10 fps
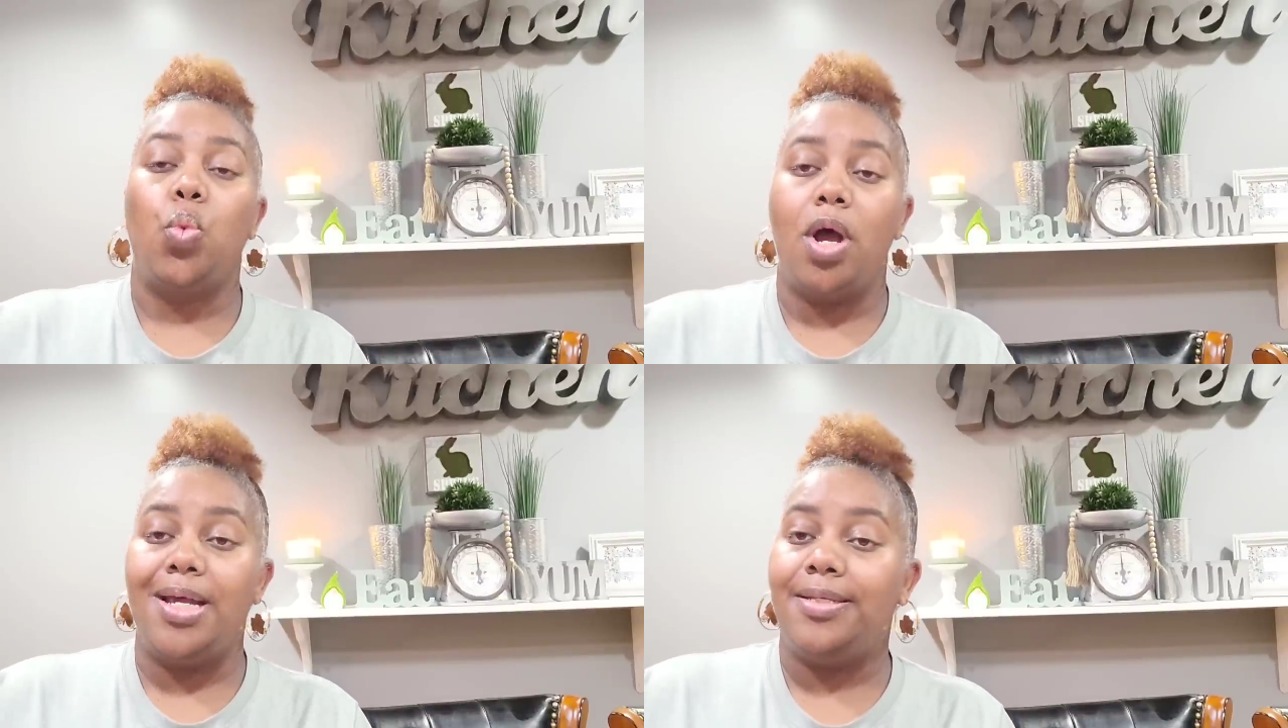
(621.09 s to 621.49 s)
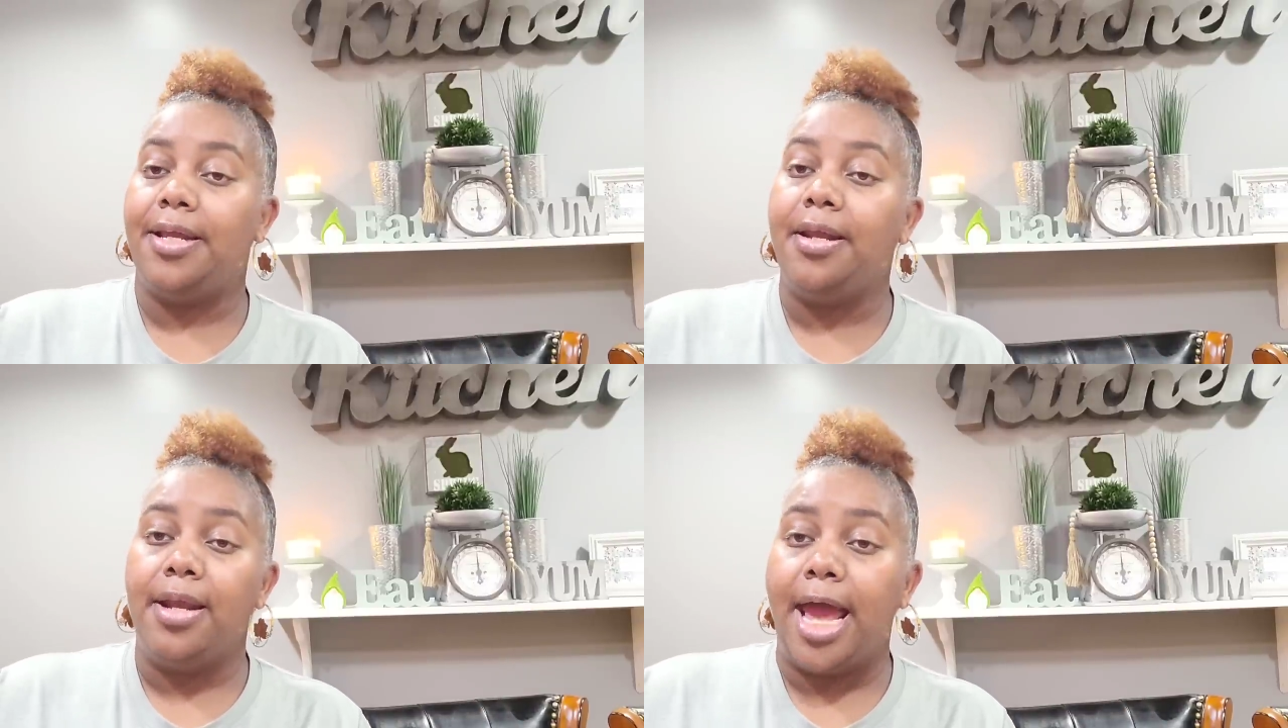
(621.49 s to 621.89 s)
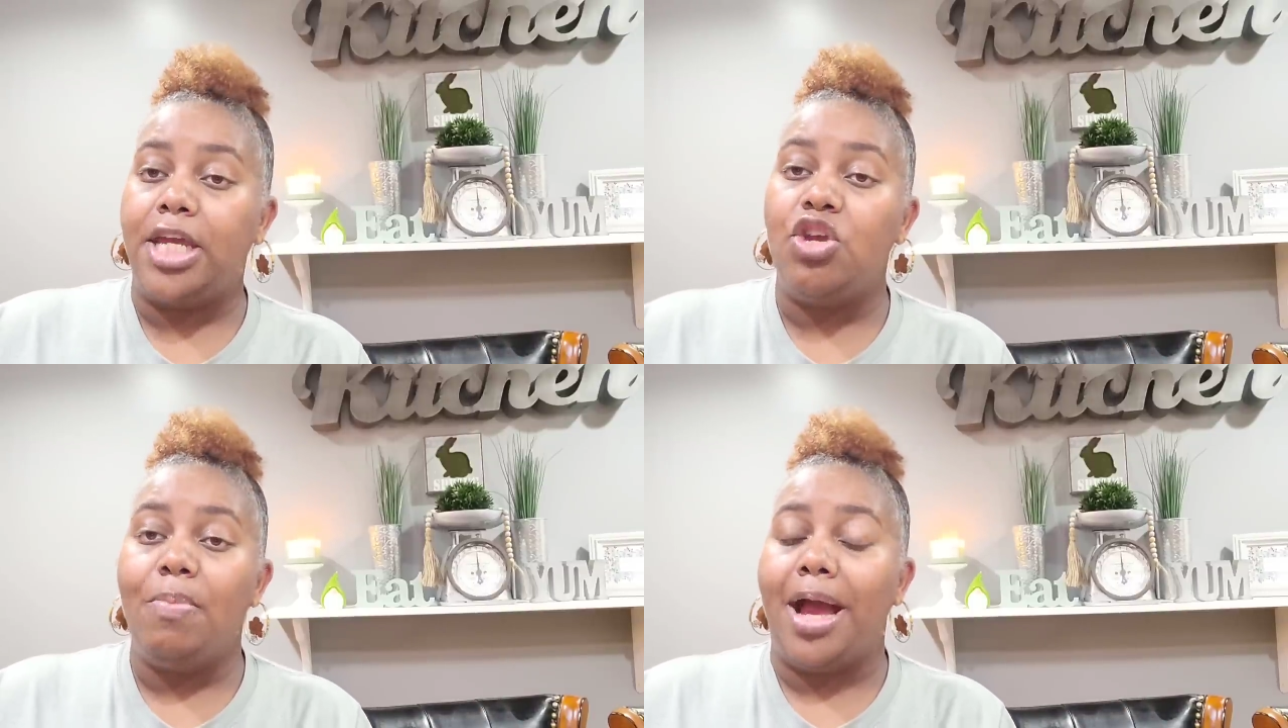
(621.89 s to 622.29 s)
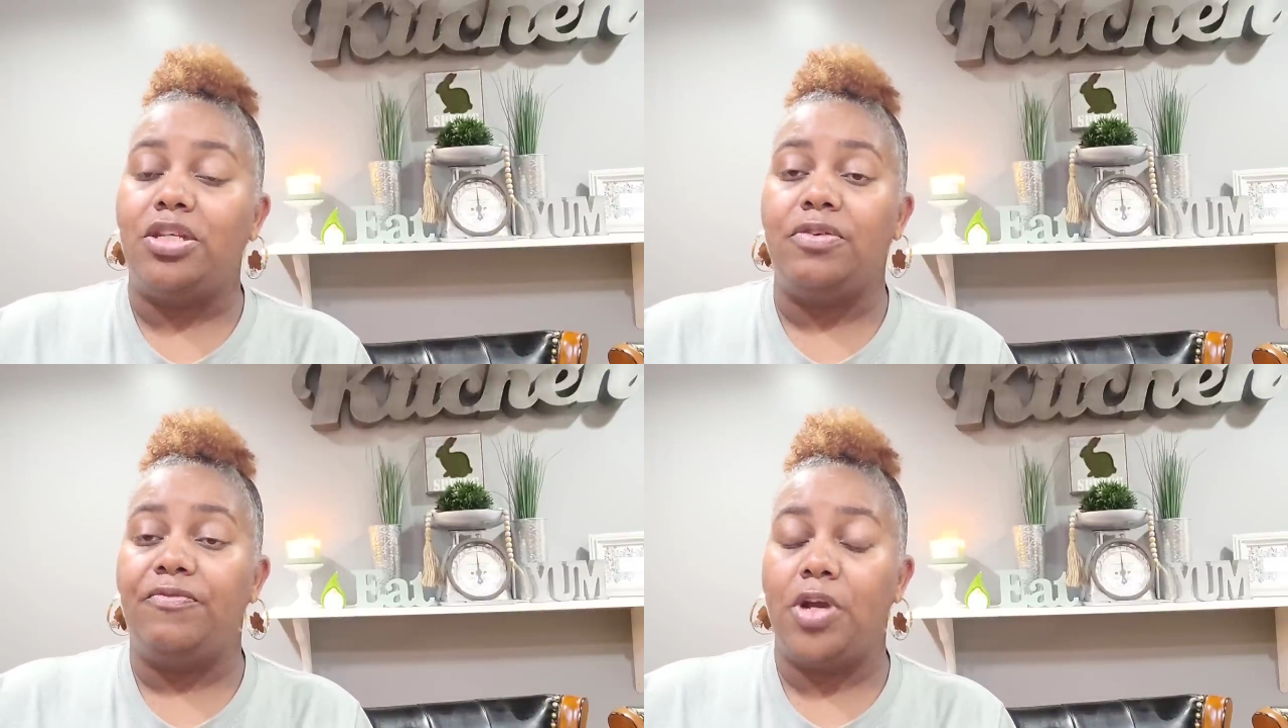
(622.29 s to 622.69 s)
ones that look like you
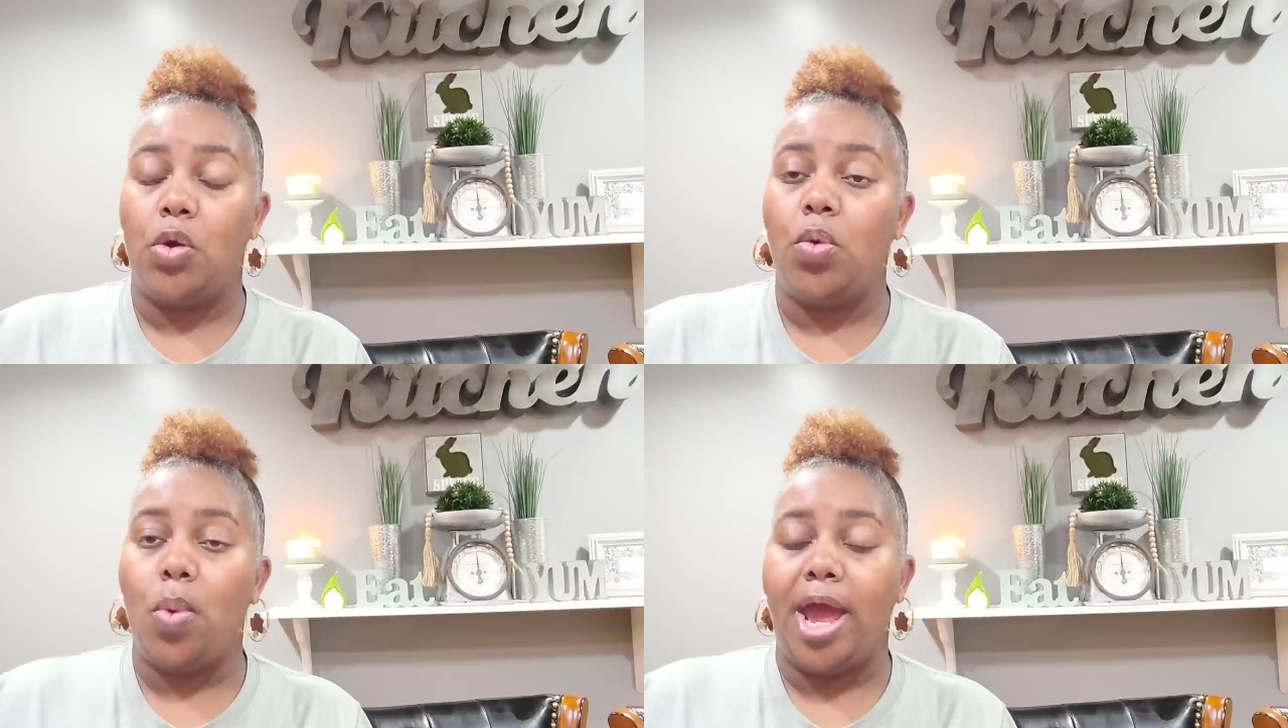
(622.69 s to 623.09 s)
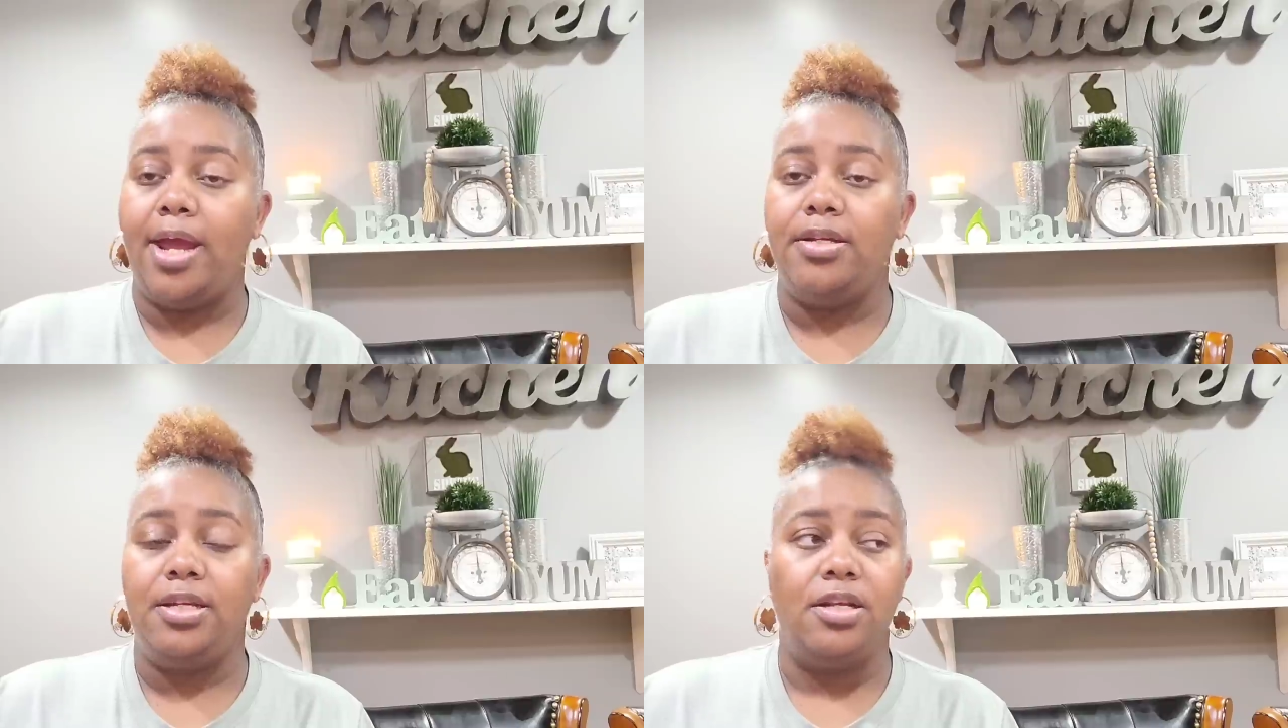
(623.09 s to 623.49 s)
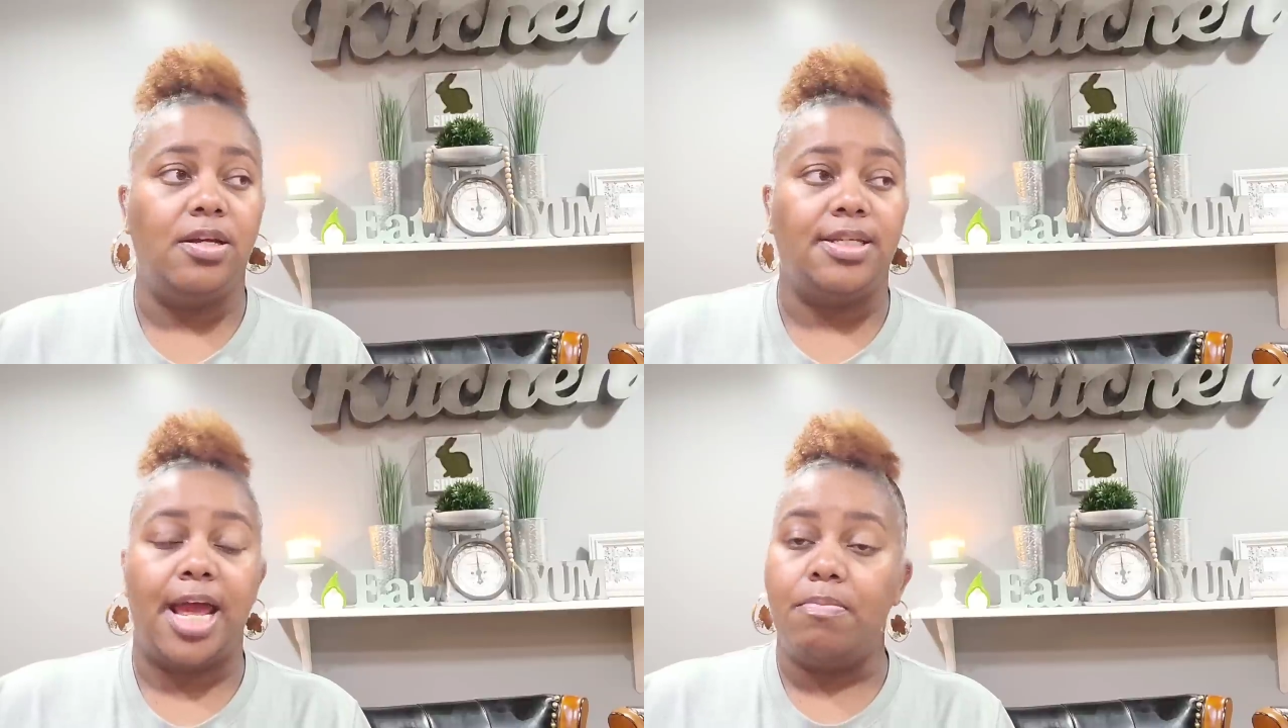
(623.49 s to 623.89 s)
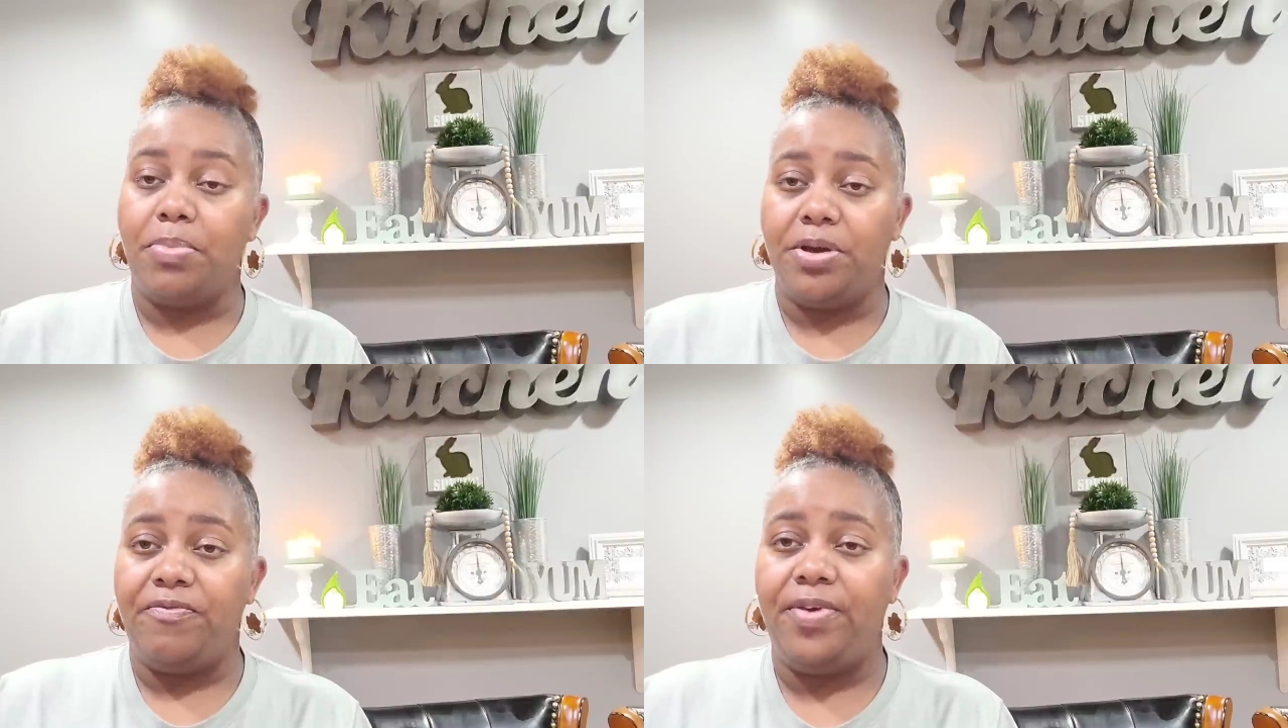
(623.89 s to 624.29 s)
about to float away, that looks like
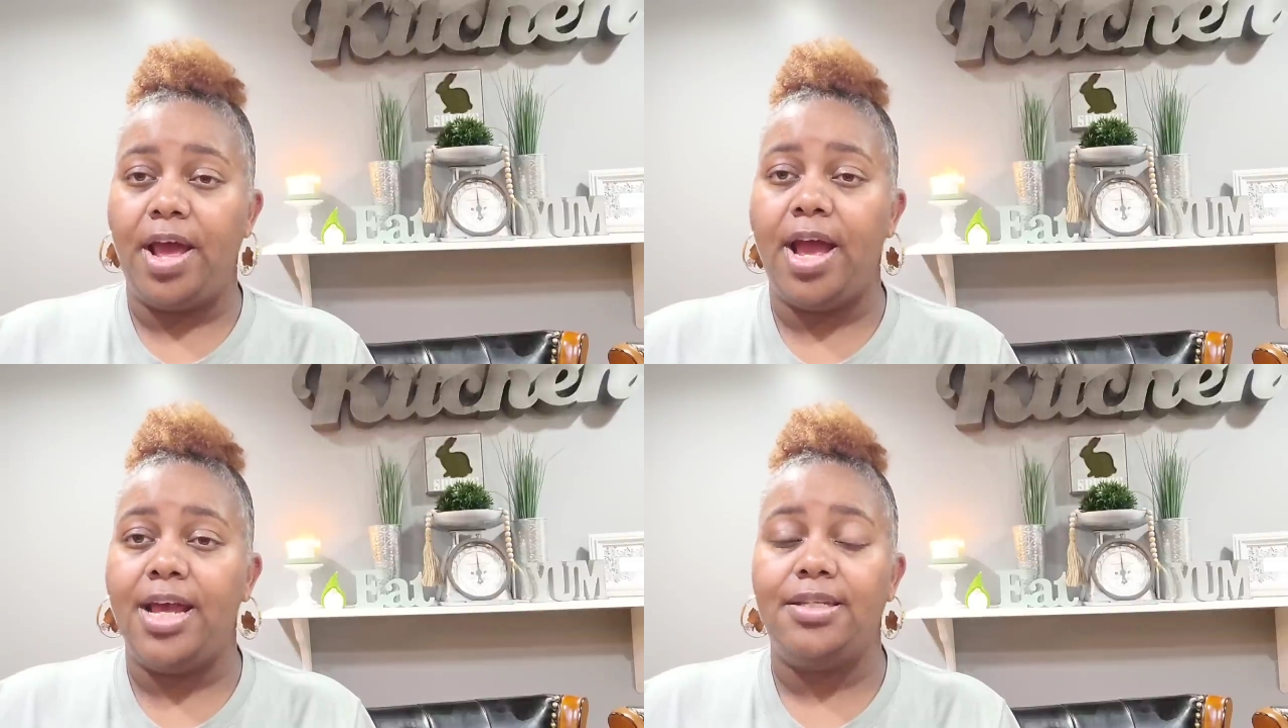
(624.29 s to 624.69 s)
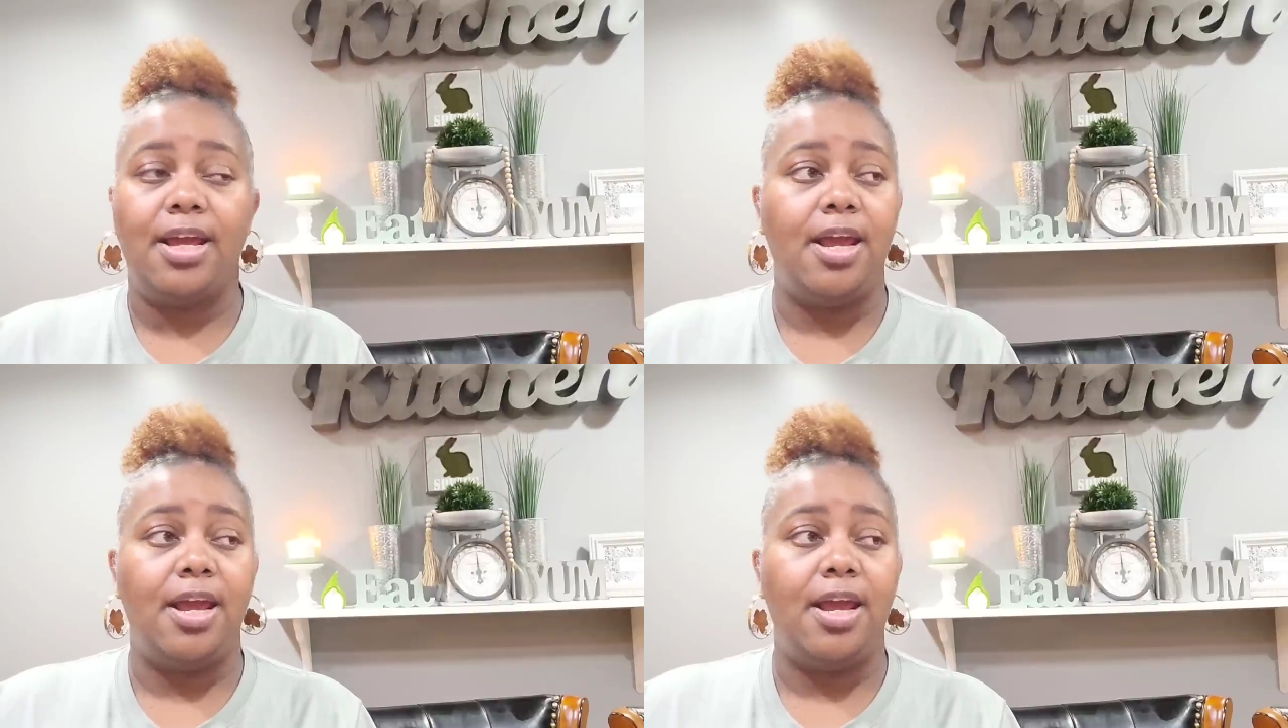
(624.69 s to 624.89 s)
butterflies,